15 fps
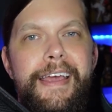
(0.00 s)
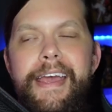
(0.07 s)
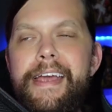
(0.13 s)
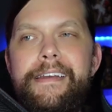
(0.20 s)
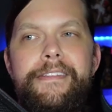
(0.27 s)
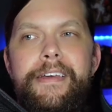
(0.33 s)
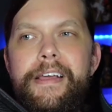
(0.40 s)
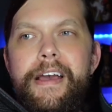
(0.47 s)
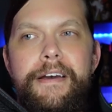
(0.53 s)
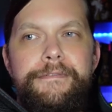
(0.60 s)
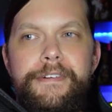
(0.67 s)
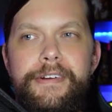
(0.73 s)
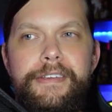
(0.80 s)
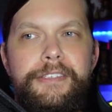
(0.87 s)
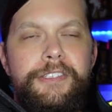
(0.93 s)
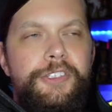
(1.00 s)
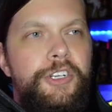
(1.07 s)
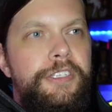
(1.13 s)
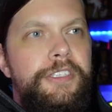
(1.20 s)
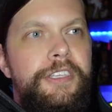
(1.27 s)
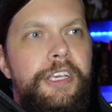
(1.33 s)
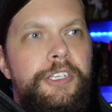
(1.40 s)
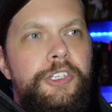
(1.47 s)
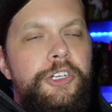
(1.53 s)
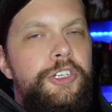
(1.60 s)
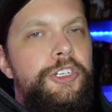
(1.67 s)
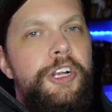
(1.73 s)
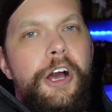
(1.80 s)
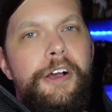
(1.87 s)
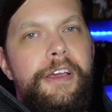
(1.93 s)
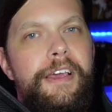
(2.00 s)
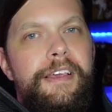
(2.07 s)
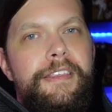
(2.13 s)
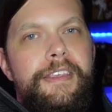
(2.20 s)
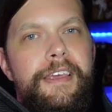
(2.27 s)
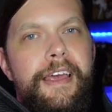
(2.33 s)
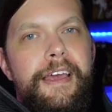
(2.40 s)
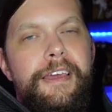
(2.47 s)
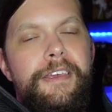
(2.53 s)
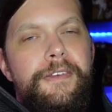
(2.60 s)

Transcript: and the cover is just this shocking thing.